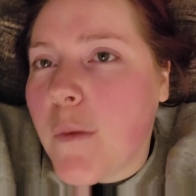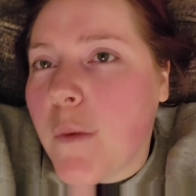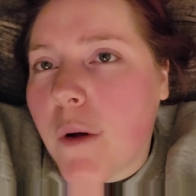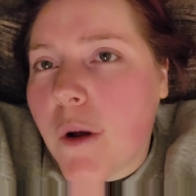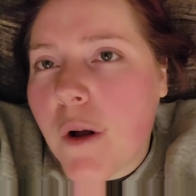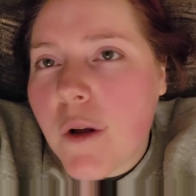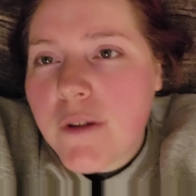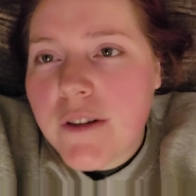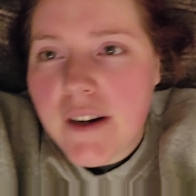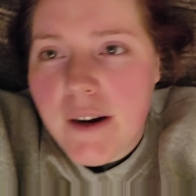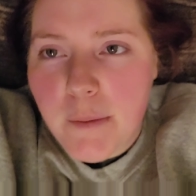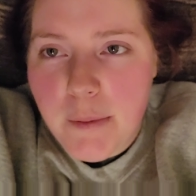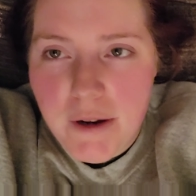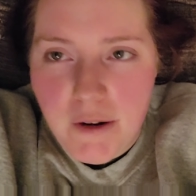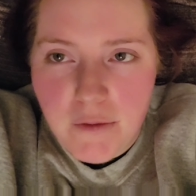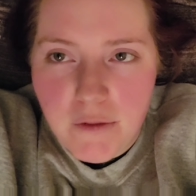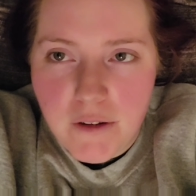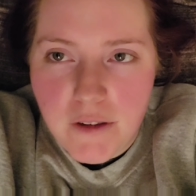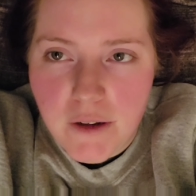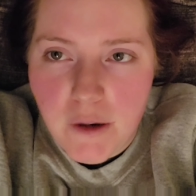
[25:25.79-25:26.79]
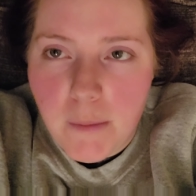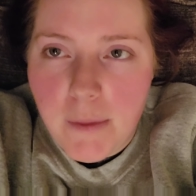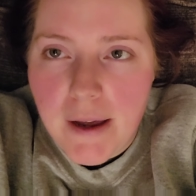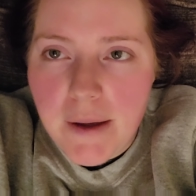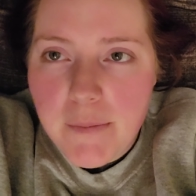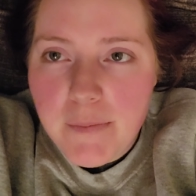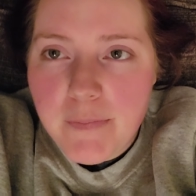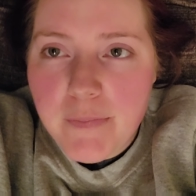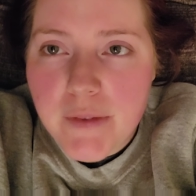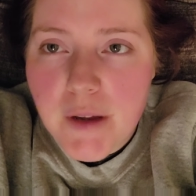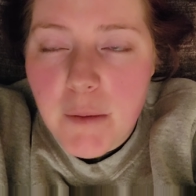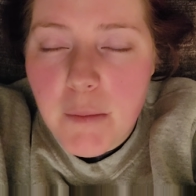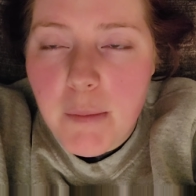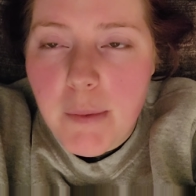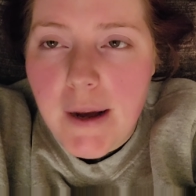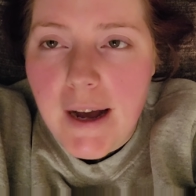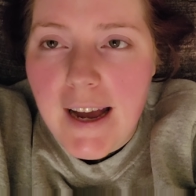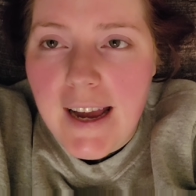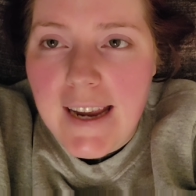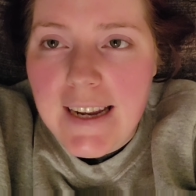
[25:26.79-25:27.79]
We'll hold it up here for a little bit.
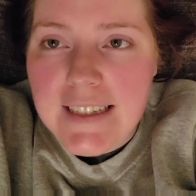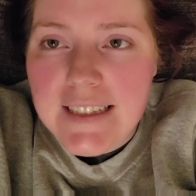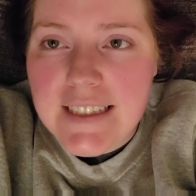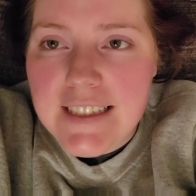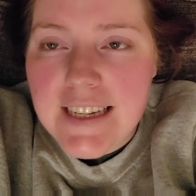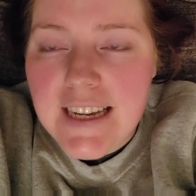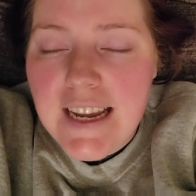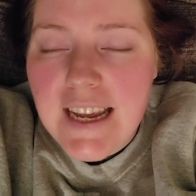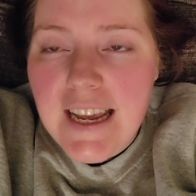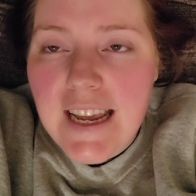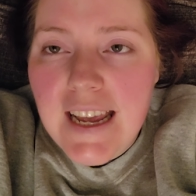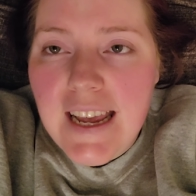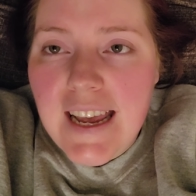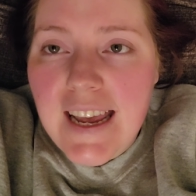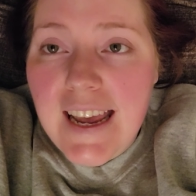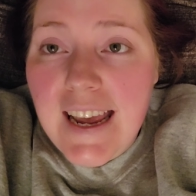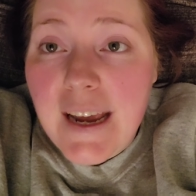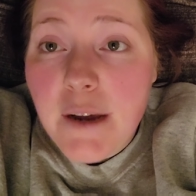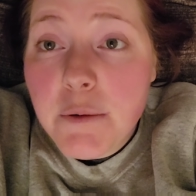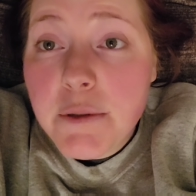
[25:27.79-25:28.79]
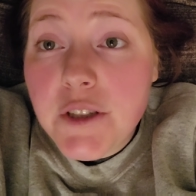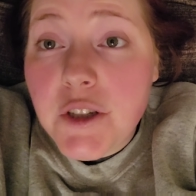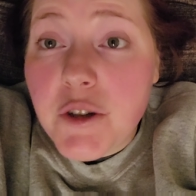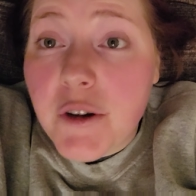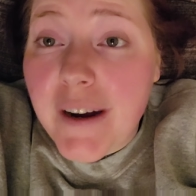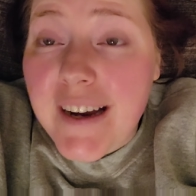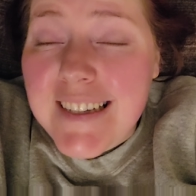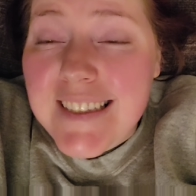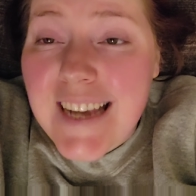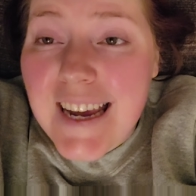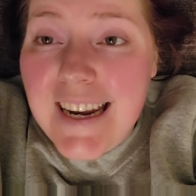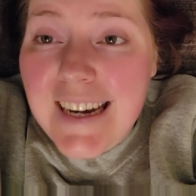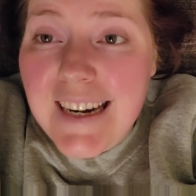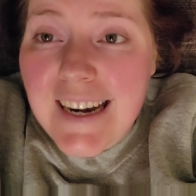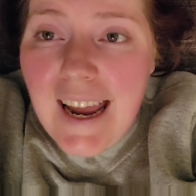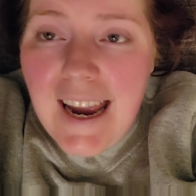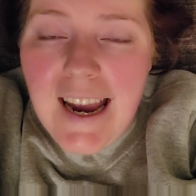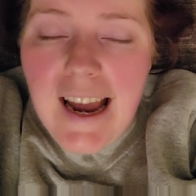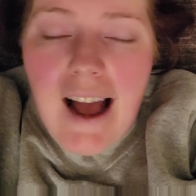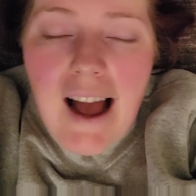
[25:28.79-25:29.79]
But it was a great day
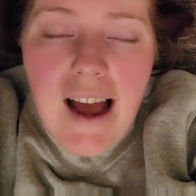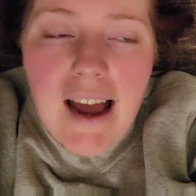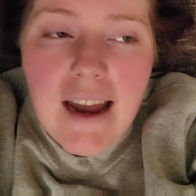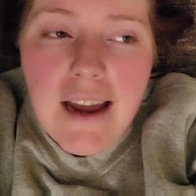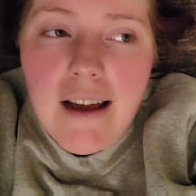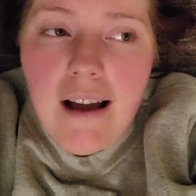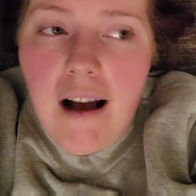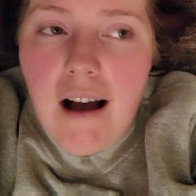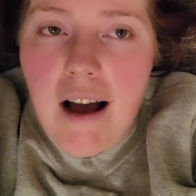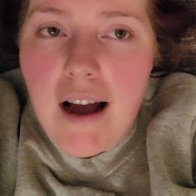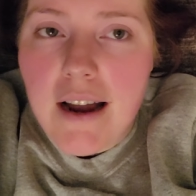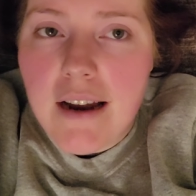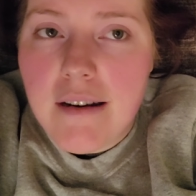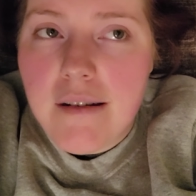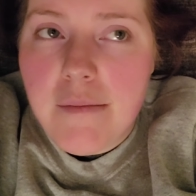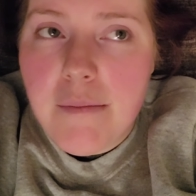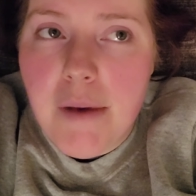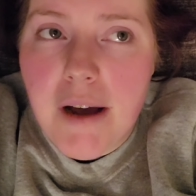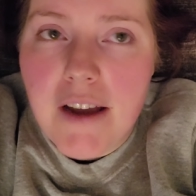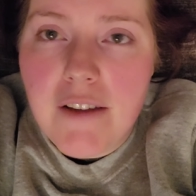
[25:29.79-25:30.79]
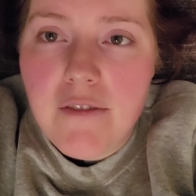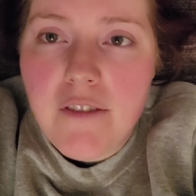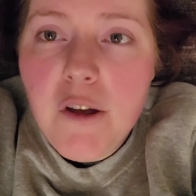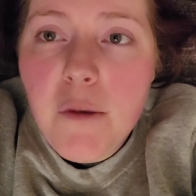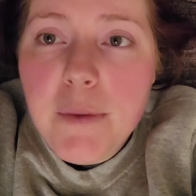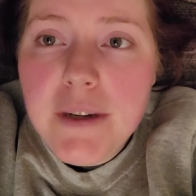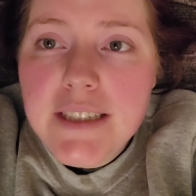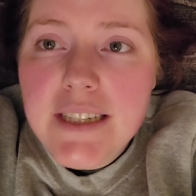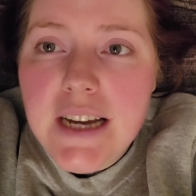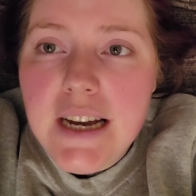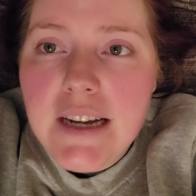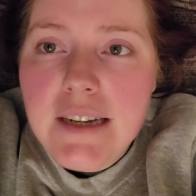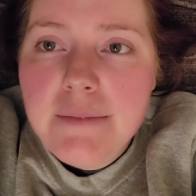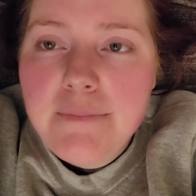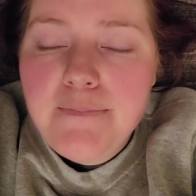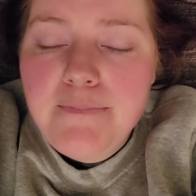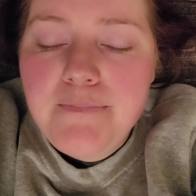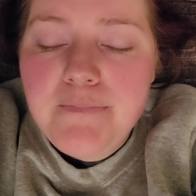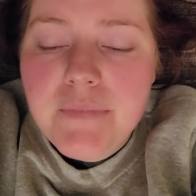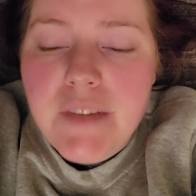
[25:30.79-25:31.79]
today. I got my filming
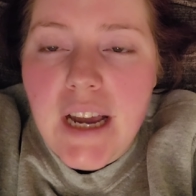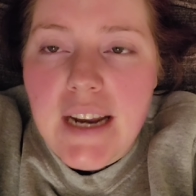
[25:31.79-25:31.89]
done.